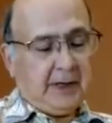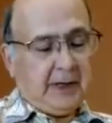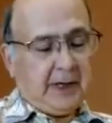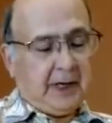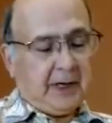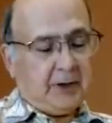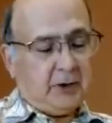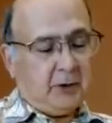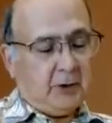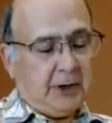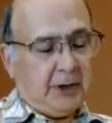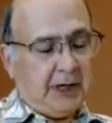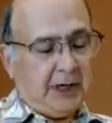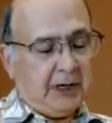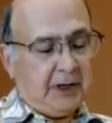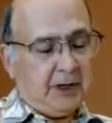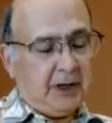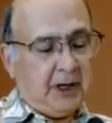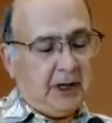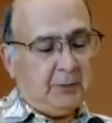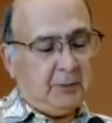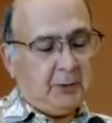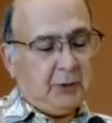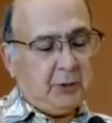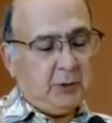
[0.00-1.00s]
And you head
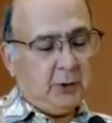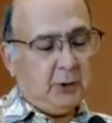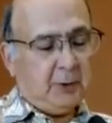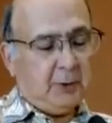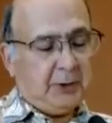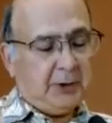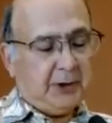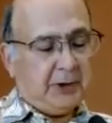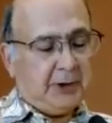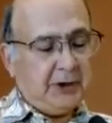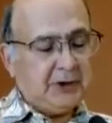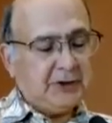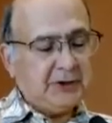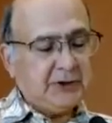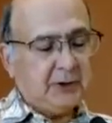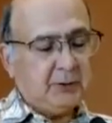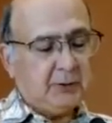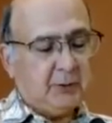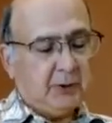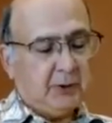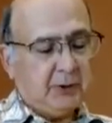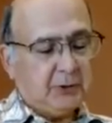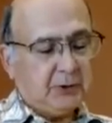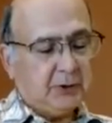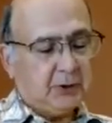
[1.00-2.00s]
up to a place
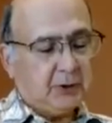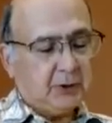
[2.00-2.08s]
among